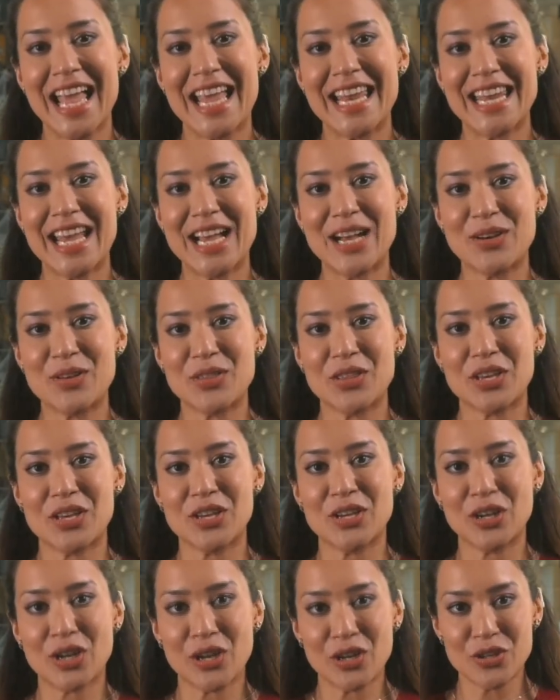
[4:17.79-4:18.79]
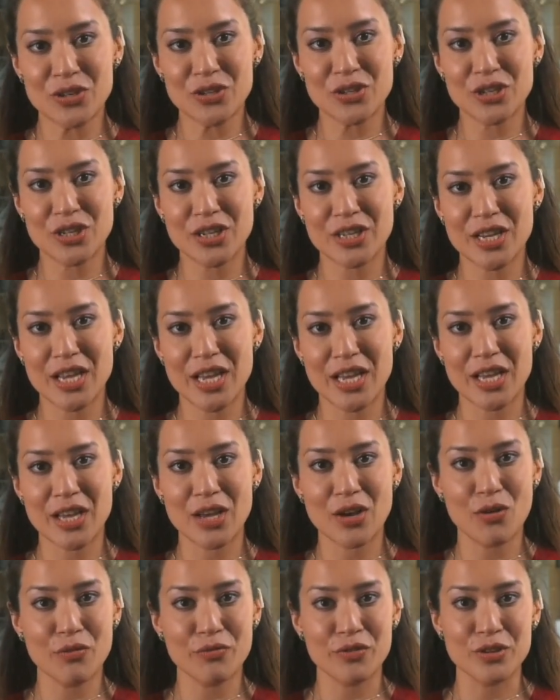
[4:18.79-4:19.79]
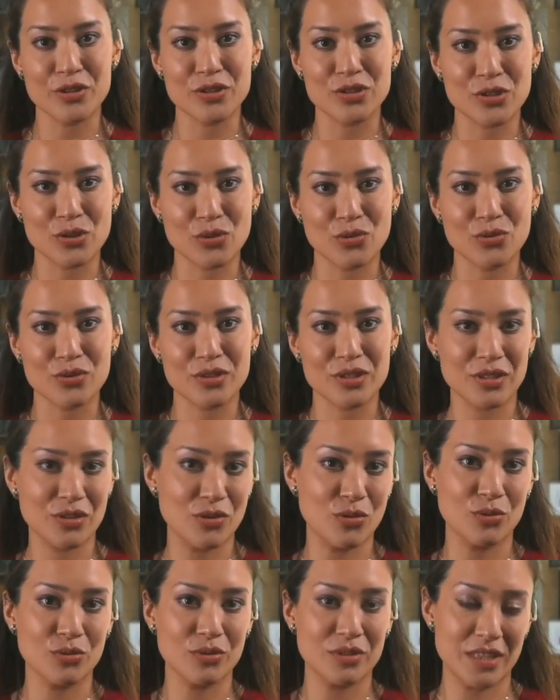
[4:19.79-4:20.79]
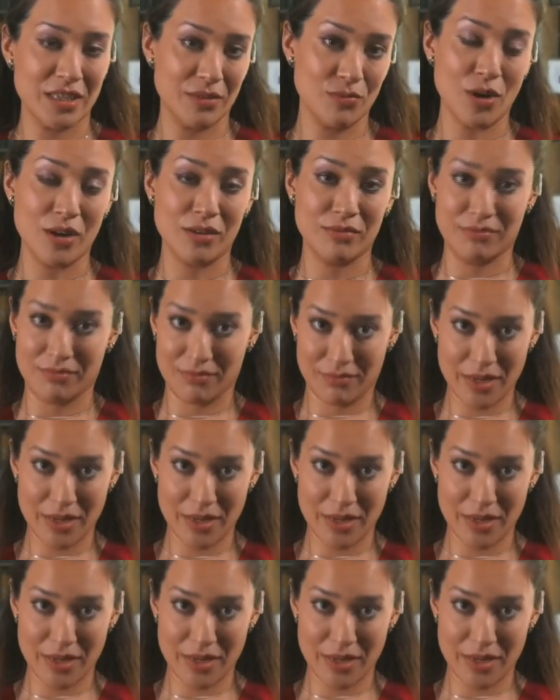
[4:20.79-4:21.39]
Now, the conclusion uh, of those talks calls, well,